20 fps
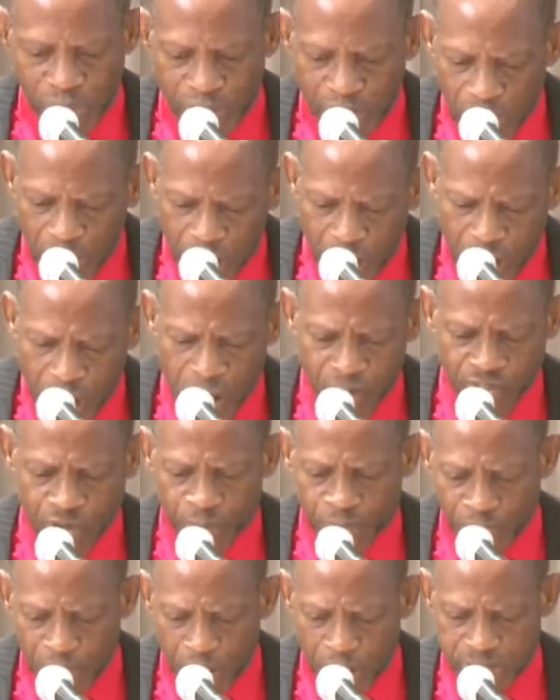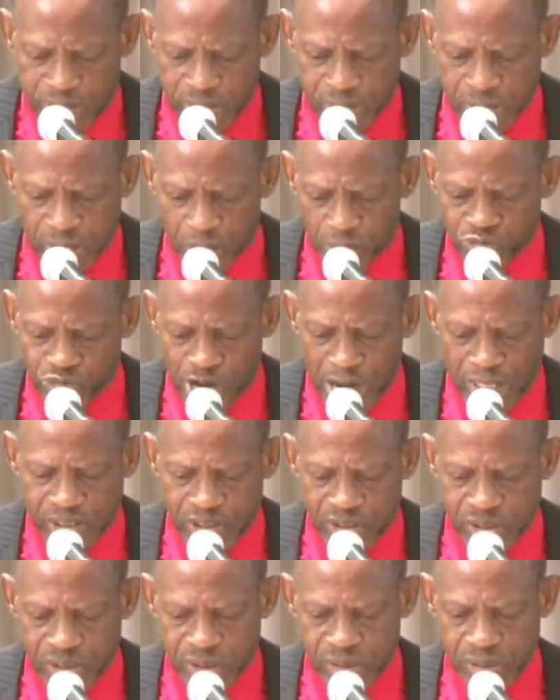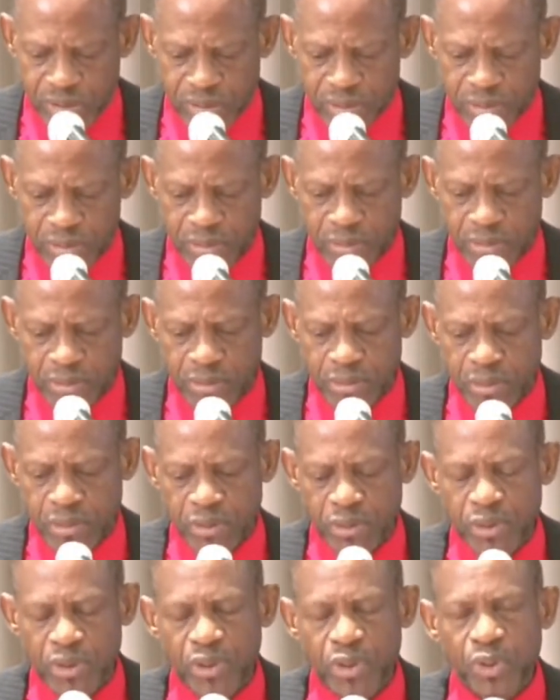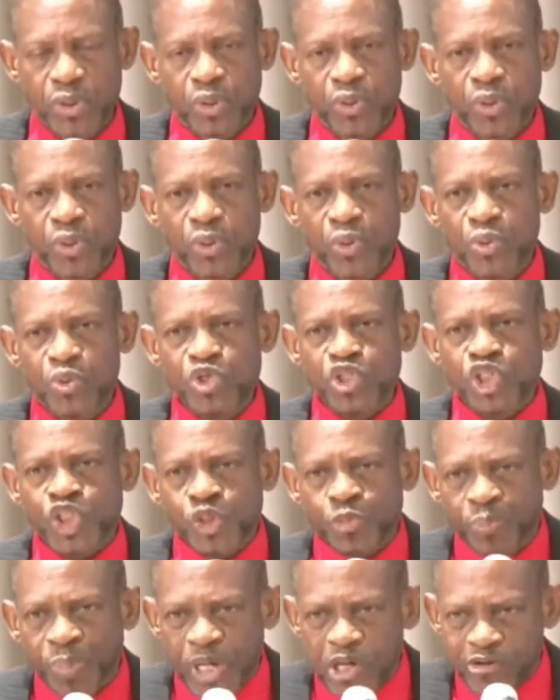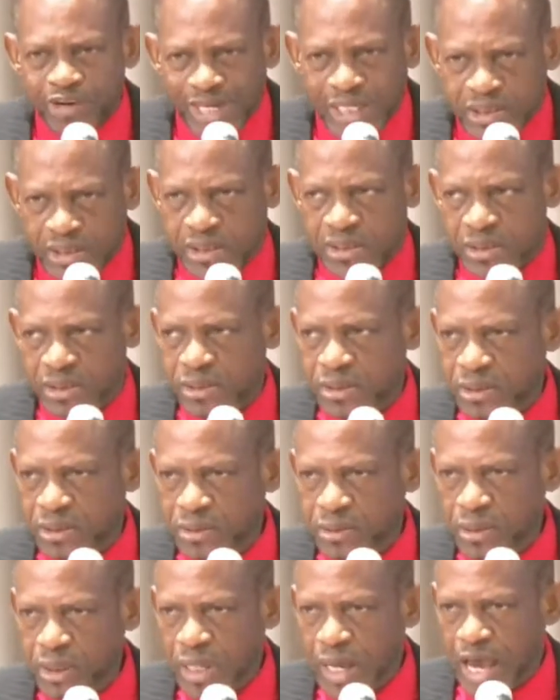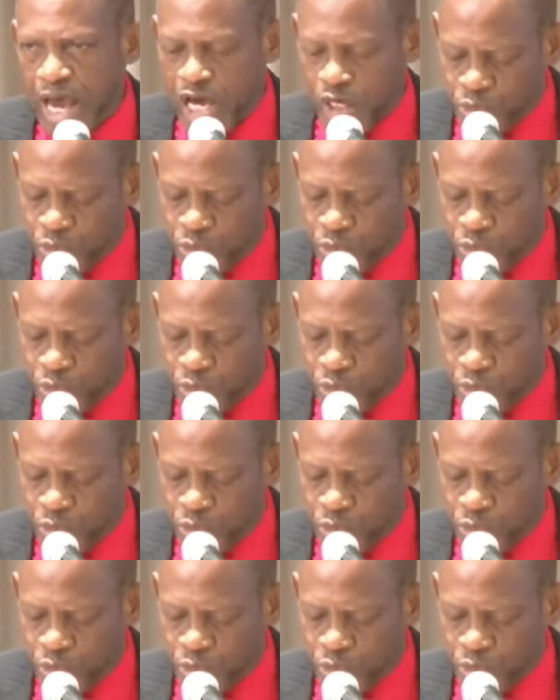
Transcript: are the party, comrades, whose spirit and